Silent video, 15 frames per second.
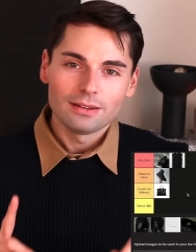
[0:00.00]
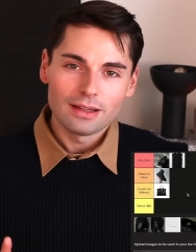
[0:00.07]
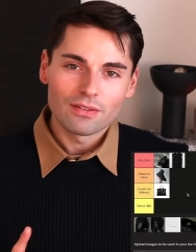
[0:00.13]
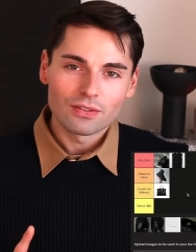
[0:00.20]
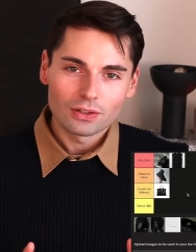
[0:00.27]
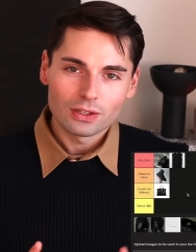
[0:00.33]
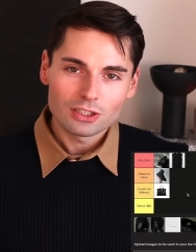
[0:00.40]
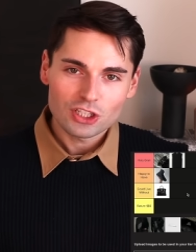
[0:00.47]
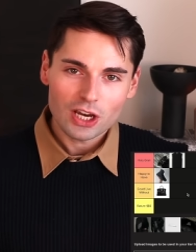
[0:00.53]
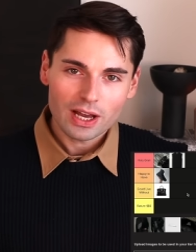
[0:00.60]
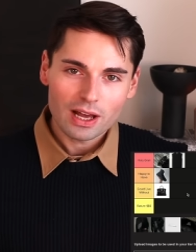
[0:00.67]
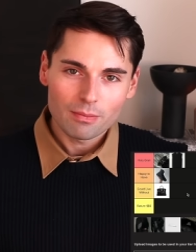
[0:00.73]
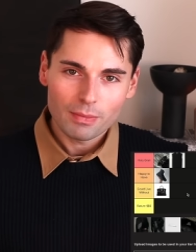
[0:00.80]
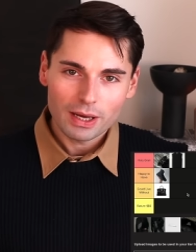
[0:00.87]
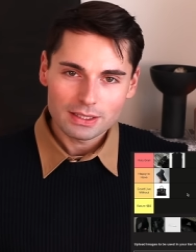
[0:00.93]
definitely check
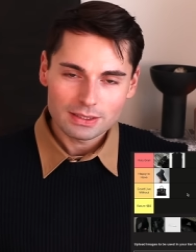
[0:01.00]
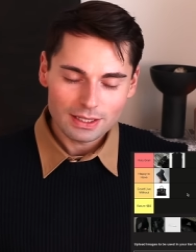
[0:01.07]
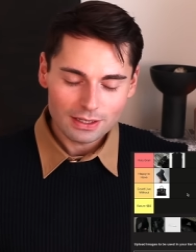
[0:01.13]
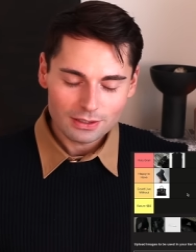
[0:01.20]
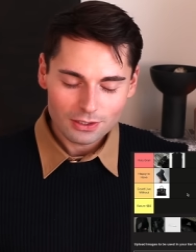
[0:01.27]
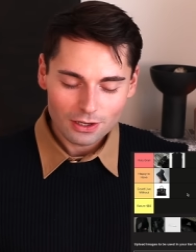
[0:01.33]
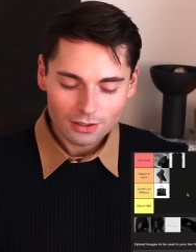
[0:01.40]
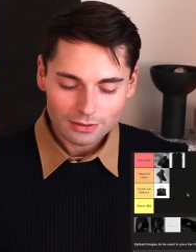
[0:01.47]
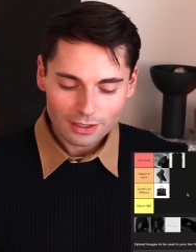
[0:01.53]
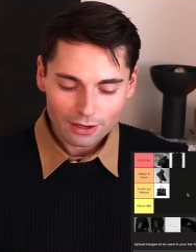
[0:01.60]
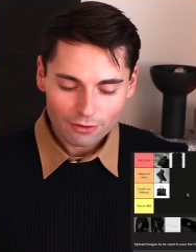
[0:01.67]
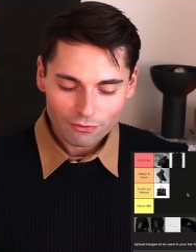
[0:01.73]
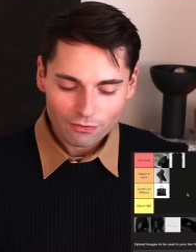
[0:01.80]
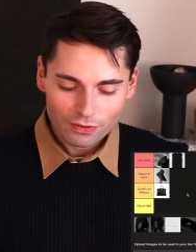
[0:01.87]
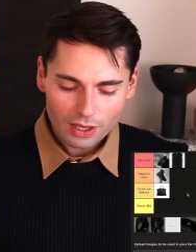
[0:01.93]
out my TikTok that I
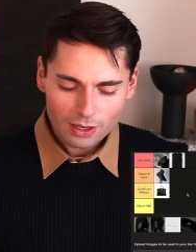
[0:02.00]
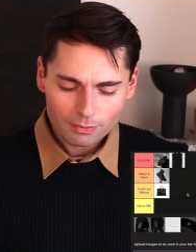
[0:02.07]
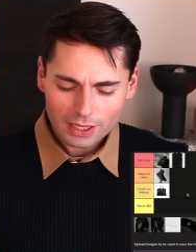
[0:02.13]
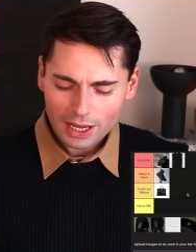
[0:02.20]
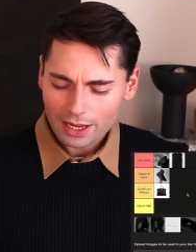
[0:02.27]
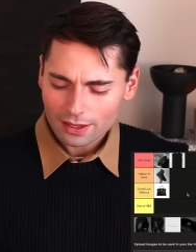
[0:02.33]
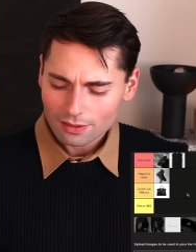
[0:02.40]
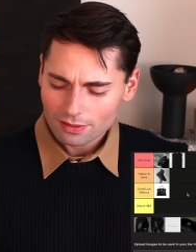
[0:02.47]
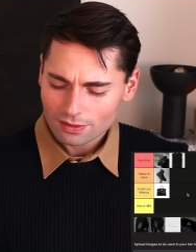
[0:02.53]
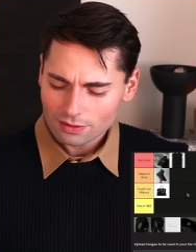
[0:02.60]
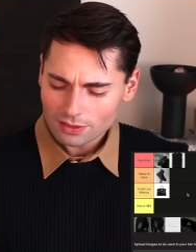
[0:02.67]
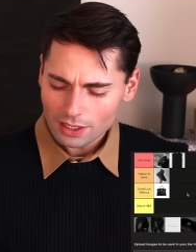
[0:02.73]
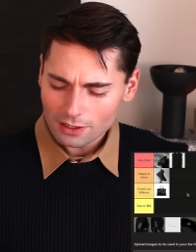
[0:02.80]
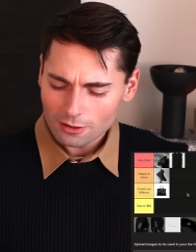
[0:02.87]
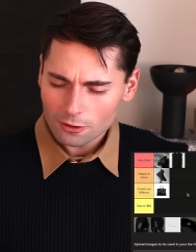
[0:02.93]
filmed, I
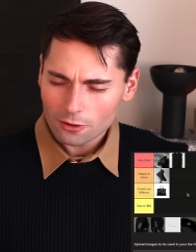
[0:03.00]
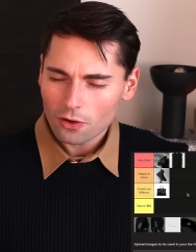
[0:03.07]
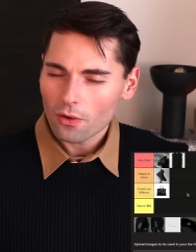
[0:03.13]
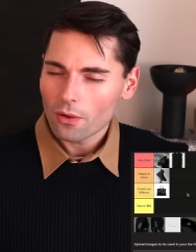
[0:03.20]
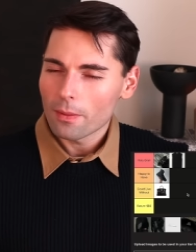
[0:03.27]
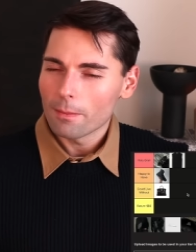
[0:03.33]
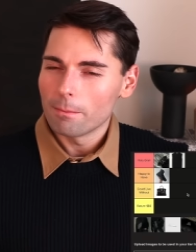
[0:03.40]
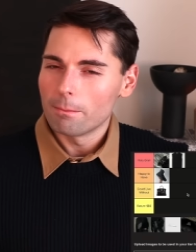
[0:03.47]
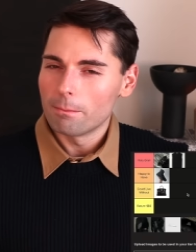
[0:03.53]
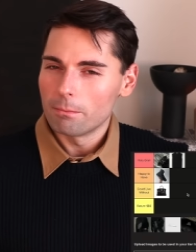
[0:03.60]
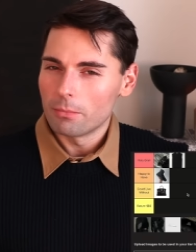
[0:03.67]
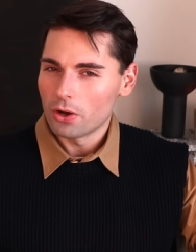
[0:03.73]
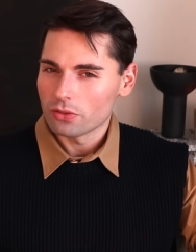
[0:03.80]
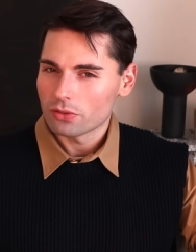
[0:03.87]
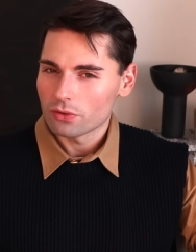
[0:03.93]
think a
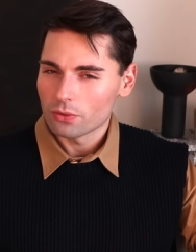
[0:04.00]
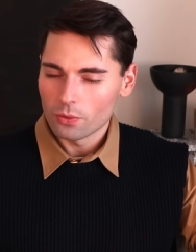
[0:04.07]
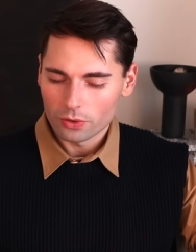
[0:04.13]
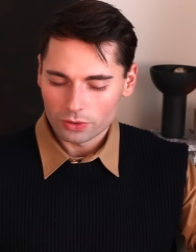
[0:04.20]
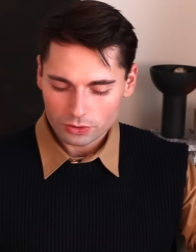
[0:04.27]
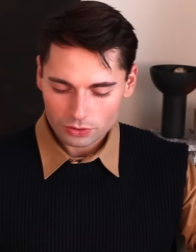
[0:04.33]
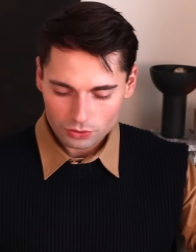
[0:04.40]
month or